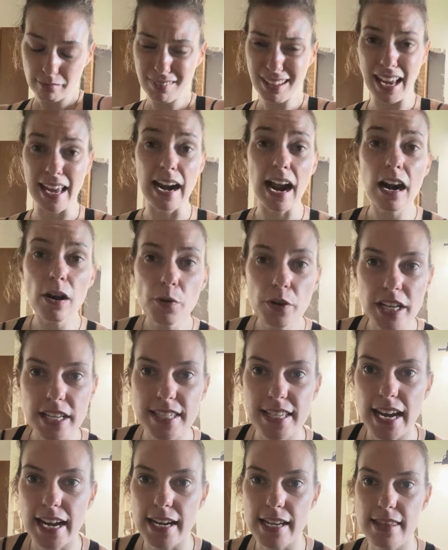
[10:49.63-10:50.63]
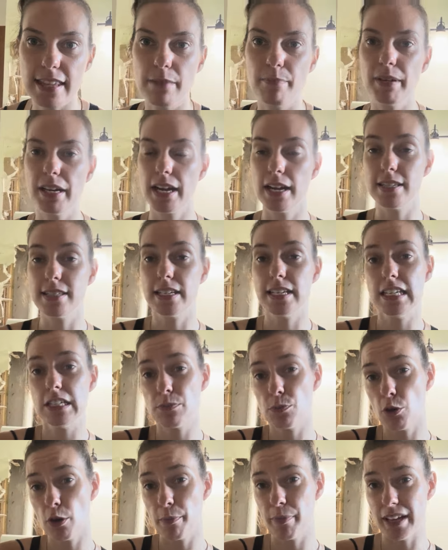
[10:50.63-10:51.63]
And I don't want to say anything because he's
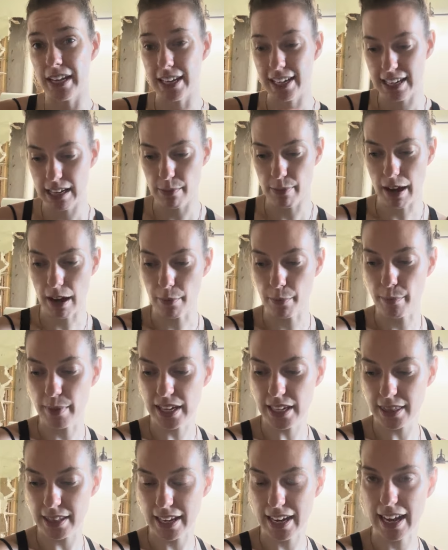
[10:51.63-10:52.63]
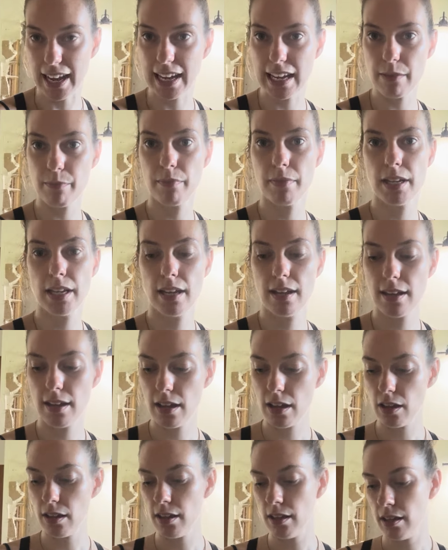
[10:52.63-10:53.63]
more picky about meat than I am.
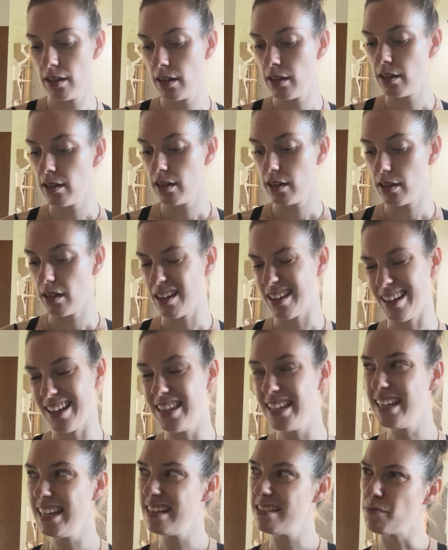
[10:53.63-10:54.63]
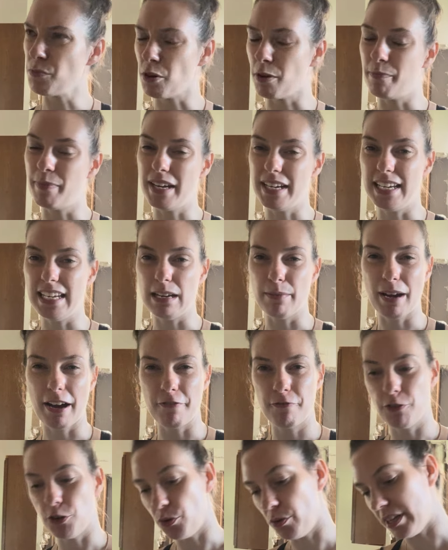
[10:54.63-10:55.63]
I think he's more picky about
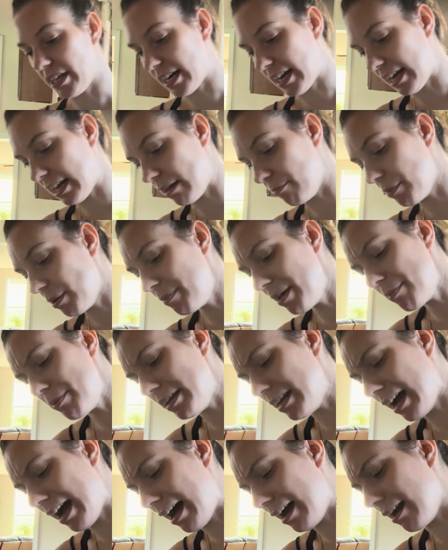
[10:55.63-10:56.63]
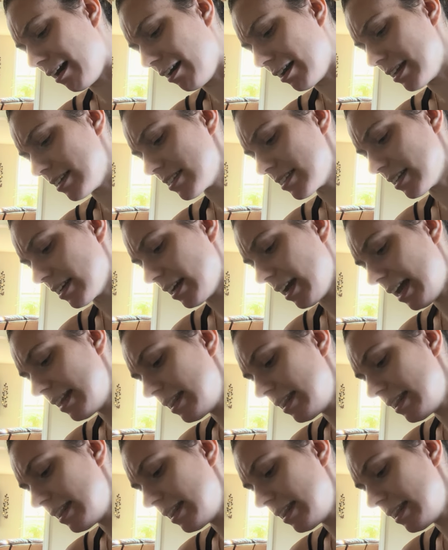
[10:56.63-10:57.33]
food than I am, but maybe not, honestly. I